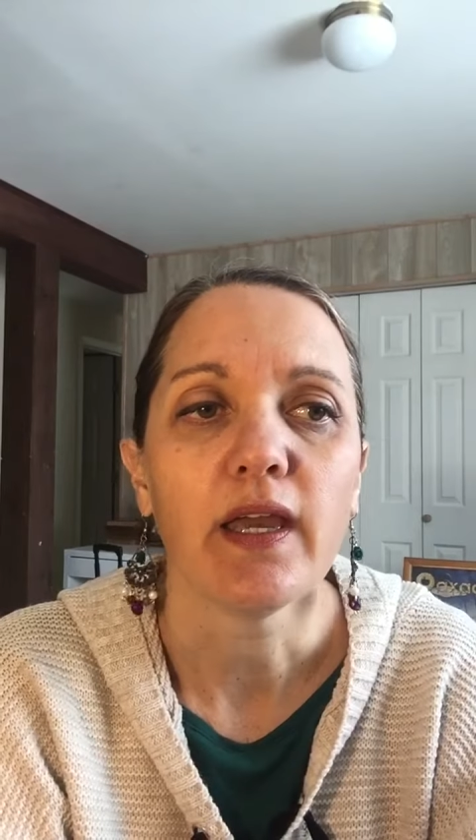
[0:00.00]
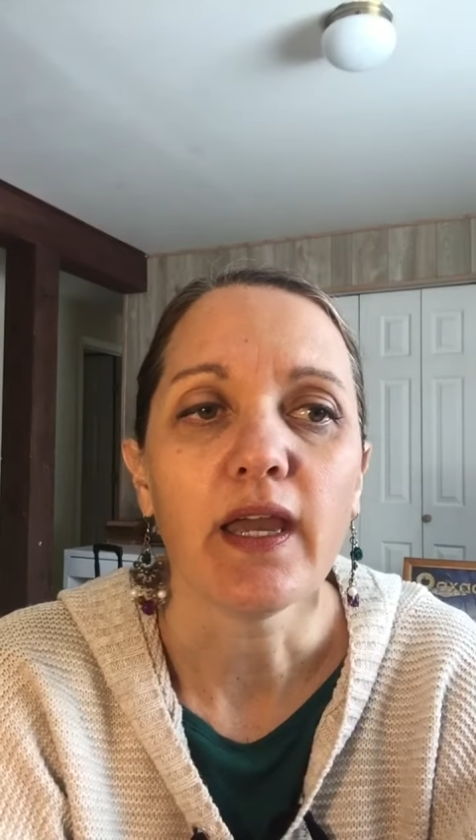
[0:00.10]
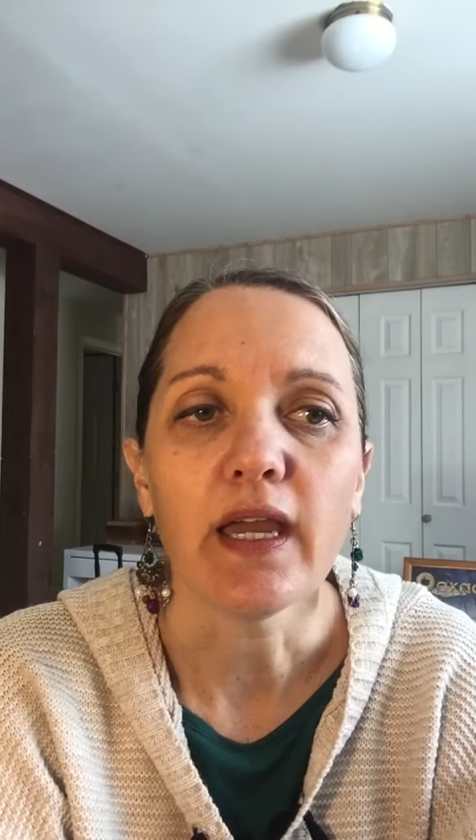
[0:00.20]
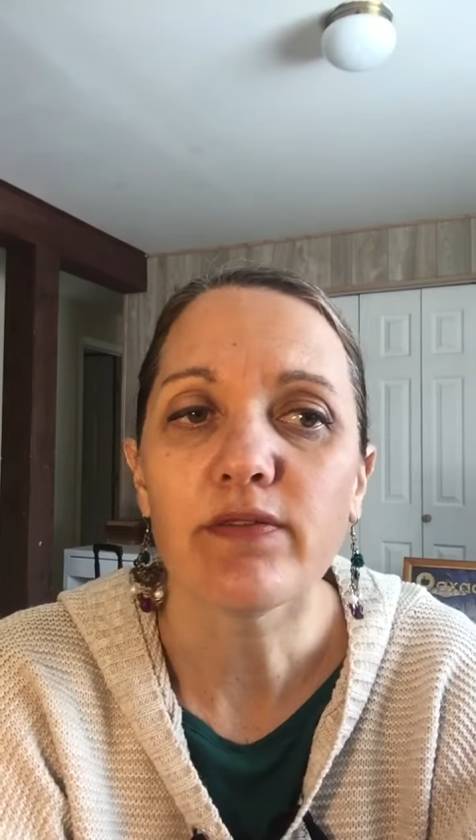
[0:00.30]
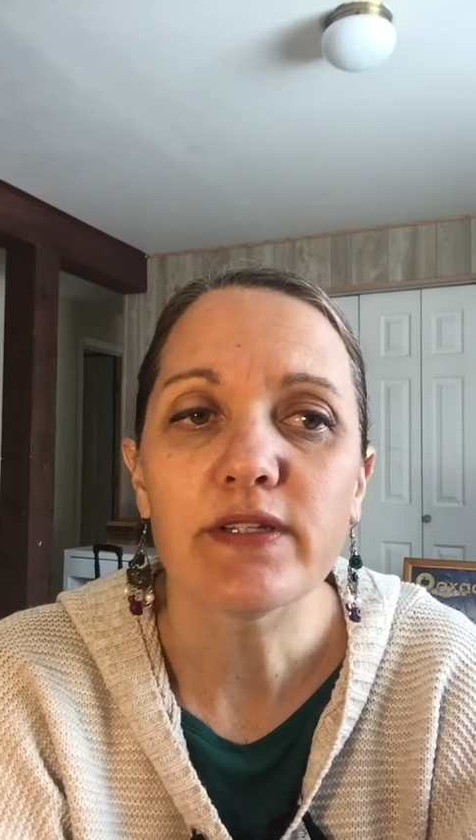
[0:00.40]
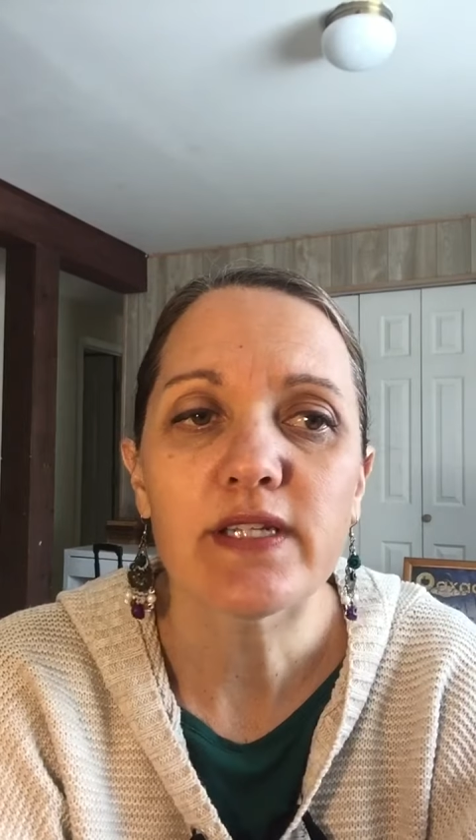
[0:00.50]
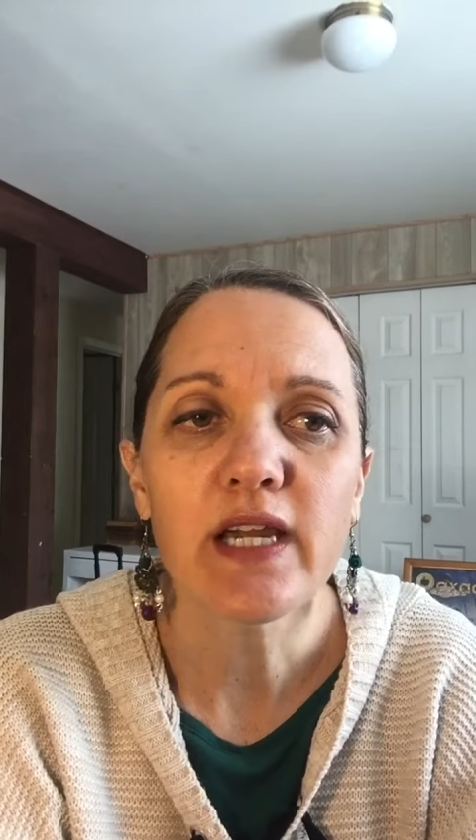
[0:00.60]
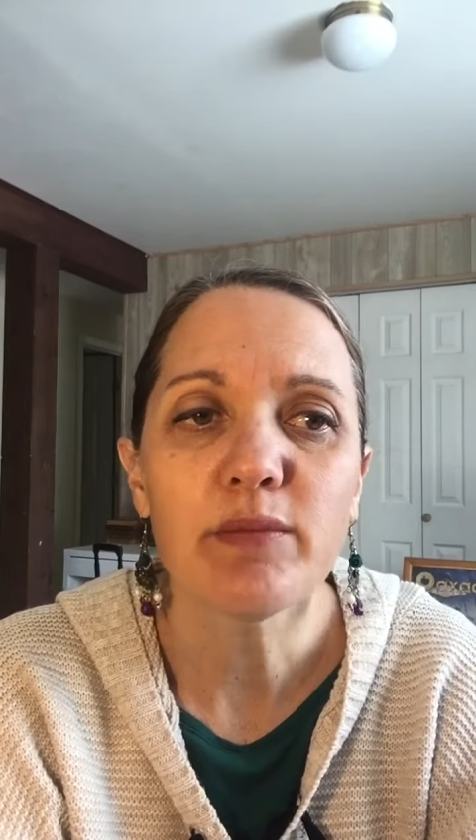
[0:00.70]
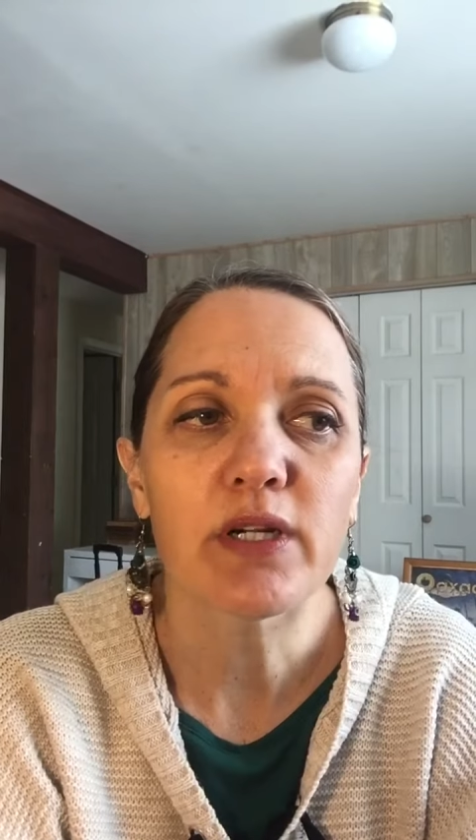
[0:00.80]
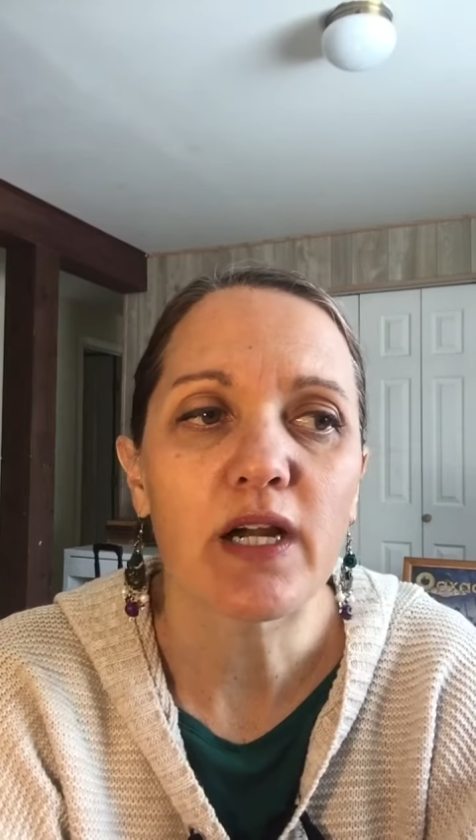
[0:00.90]
Every
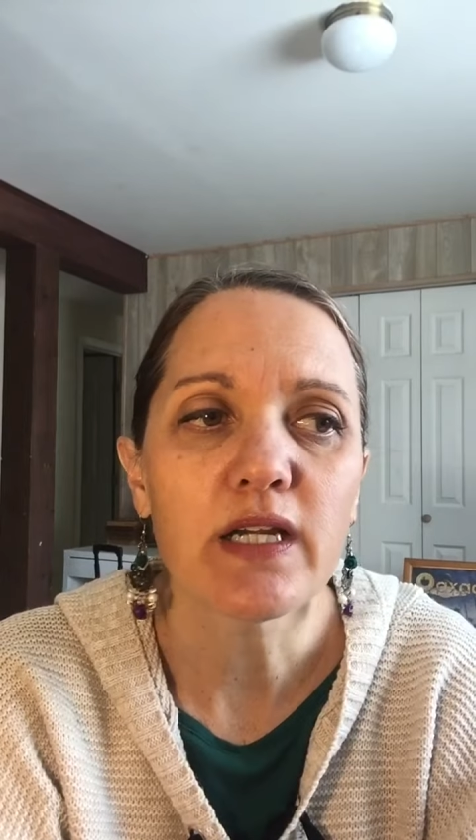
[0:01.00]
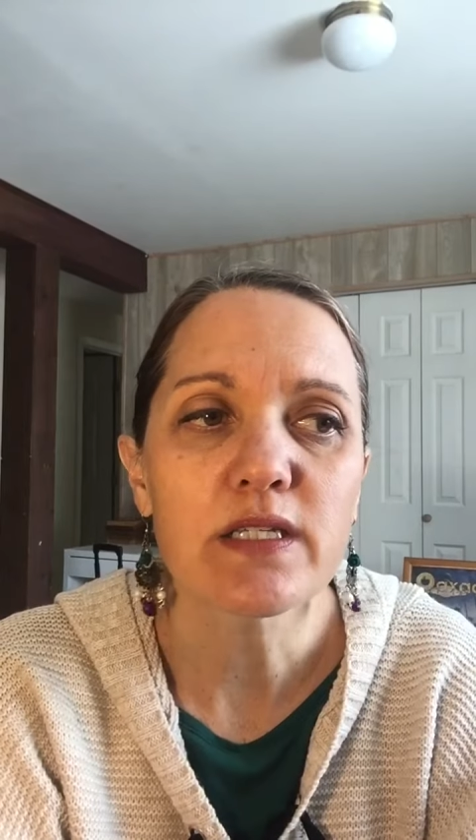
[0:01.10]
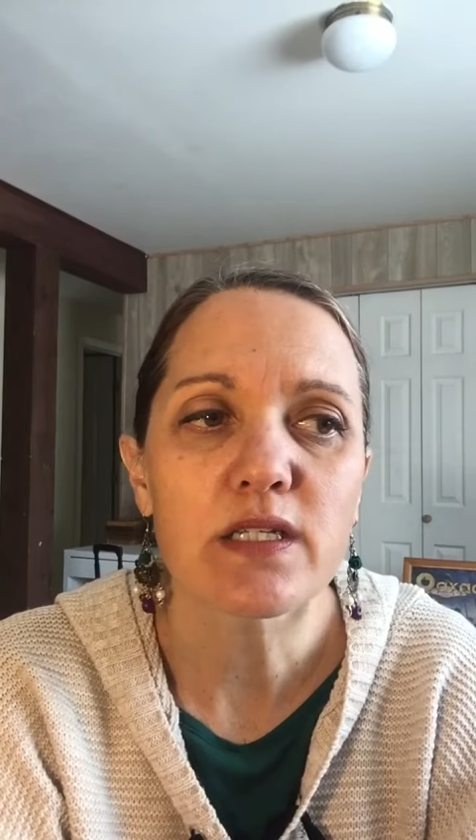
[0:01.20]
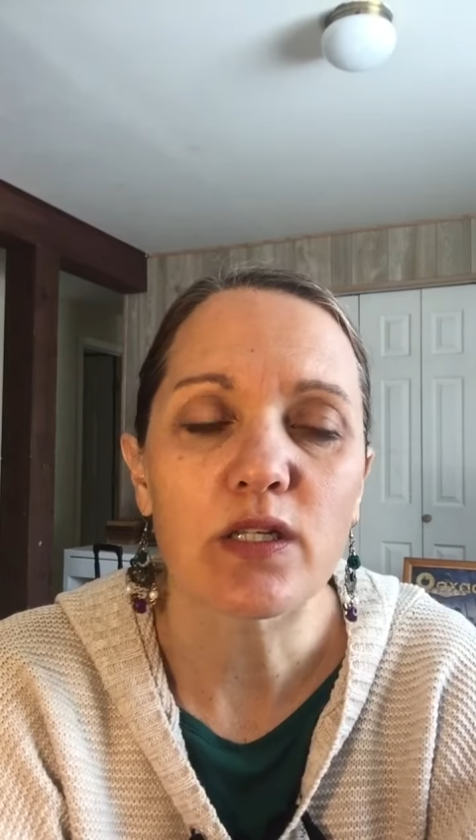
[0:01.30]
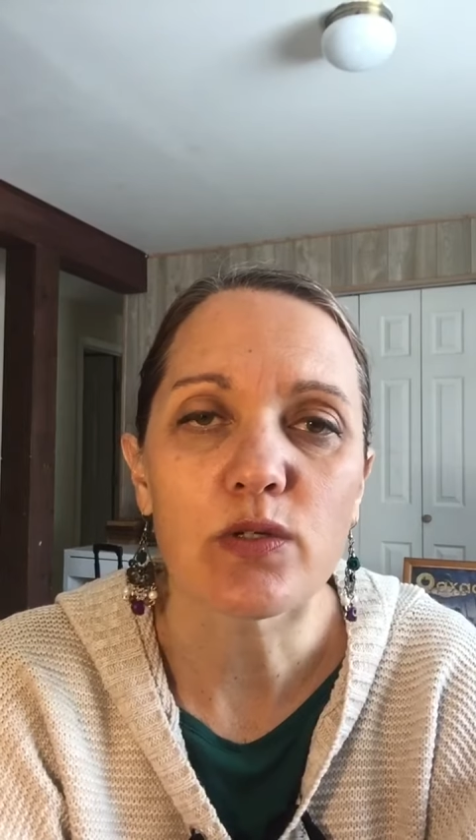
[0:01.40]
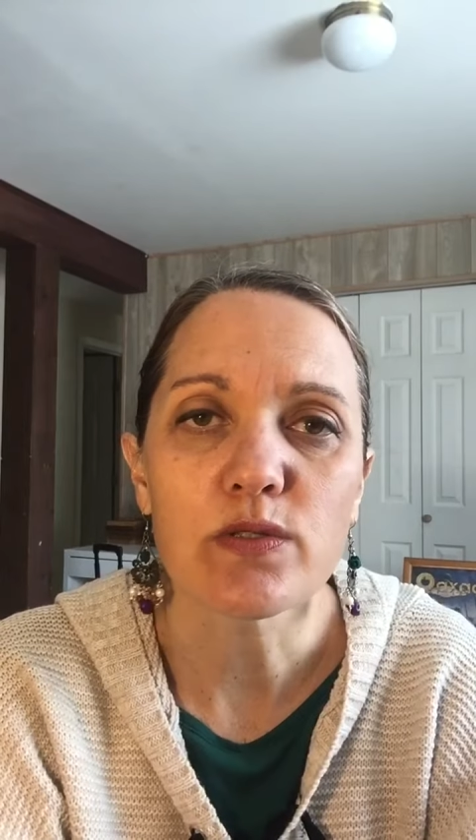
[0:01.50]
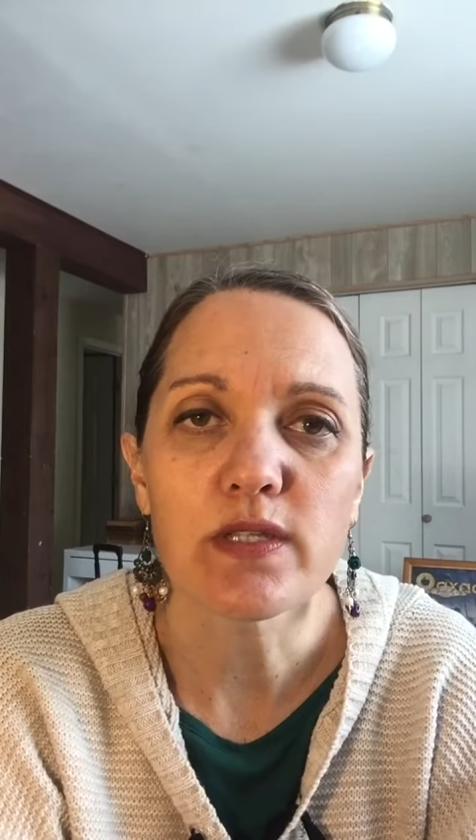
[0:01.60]
time her eyes closed,